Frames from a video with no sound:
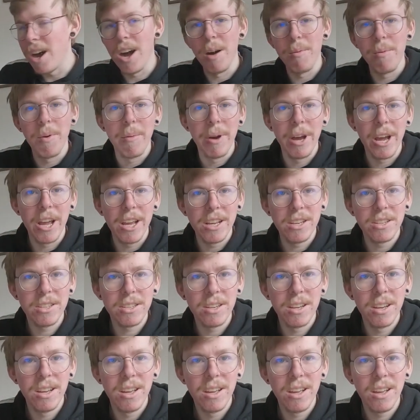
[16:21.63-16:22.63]
I'm
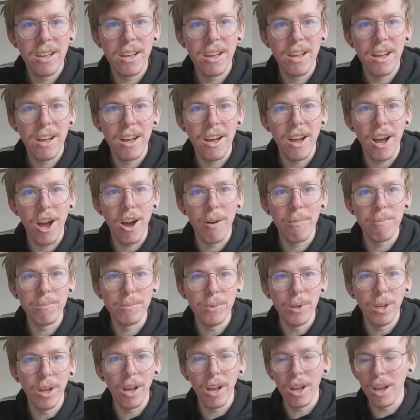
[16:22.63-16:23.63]
amazed.
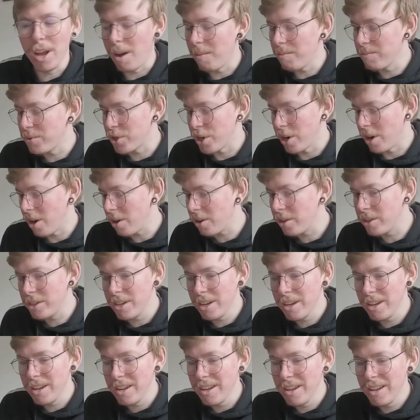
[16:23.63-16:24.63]
I'm
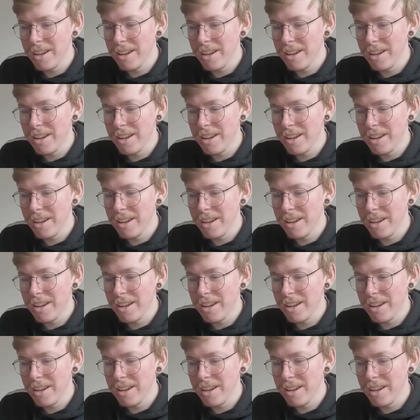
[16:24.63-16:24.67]
shocked.